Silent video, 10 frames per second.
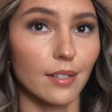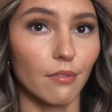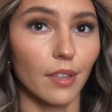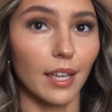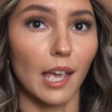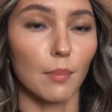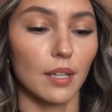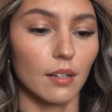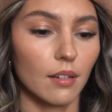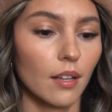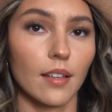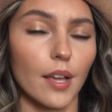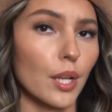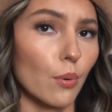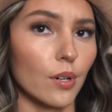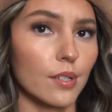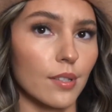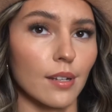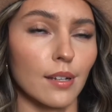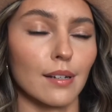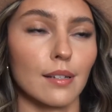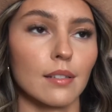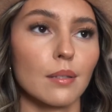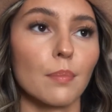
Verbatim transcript: if they came in any worse than it is.